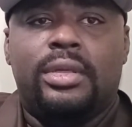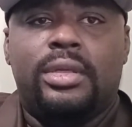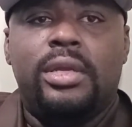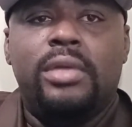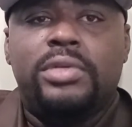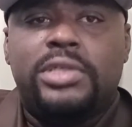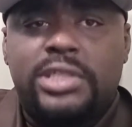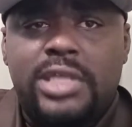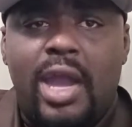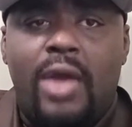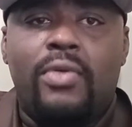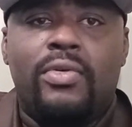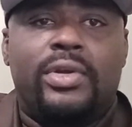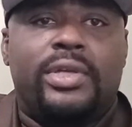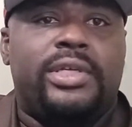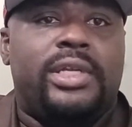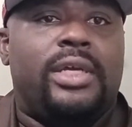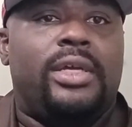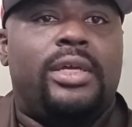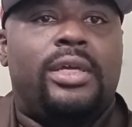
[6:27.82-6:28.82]
You
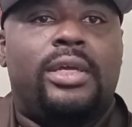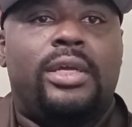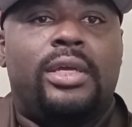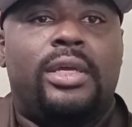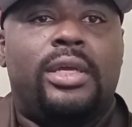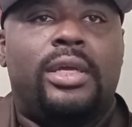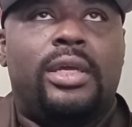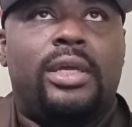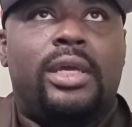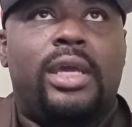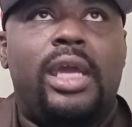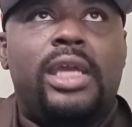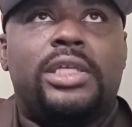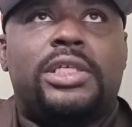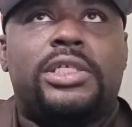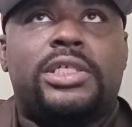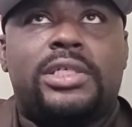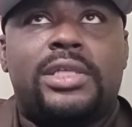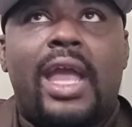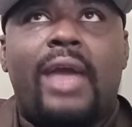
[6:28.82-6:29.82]
choked.
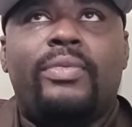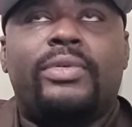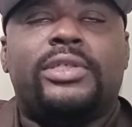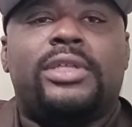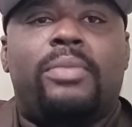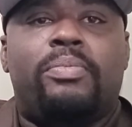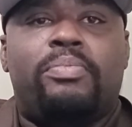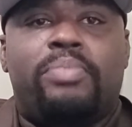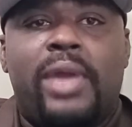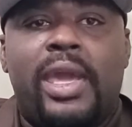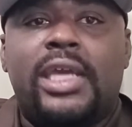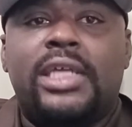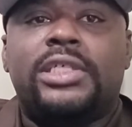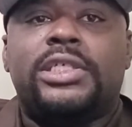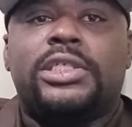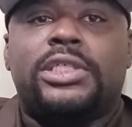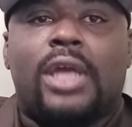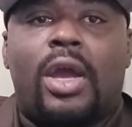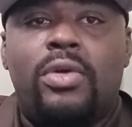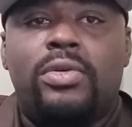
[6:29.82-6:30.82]
That was the
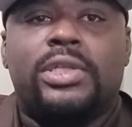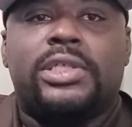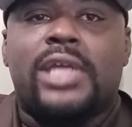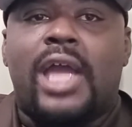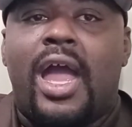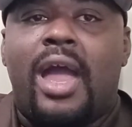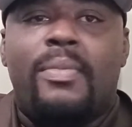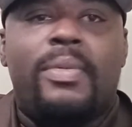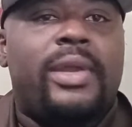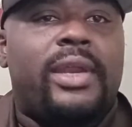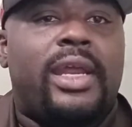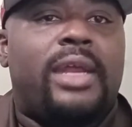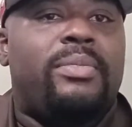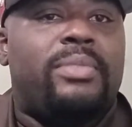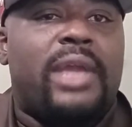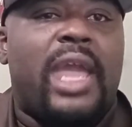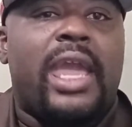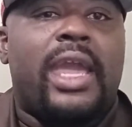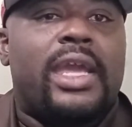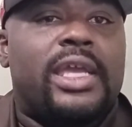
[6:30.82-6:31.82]
biggest choke job in
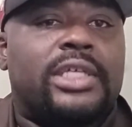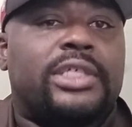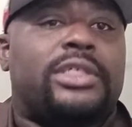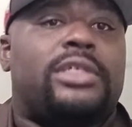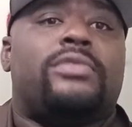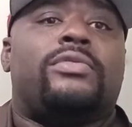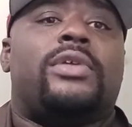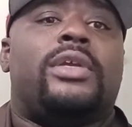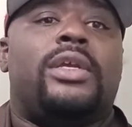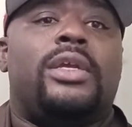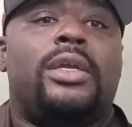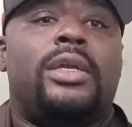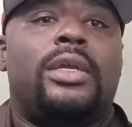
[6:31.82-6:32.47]
NBA history.